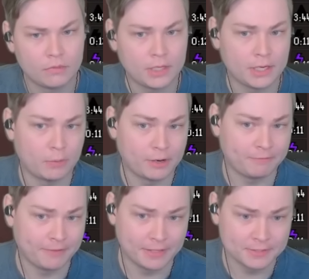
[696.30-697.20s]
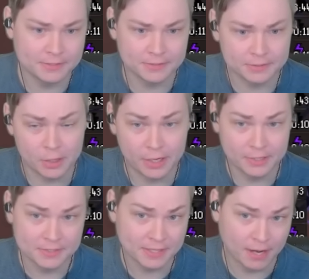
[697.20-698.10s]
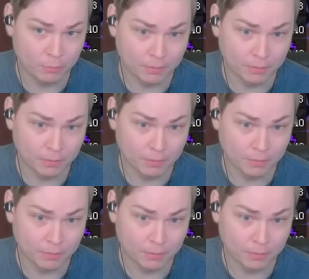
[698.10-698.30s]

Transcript: Okay, now we're at phase. So I already see that.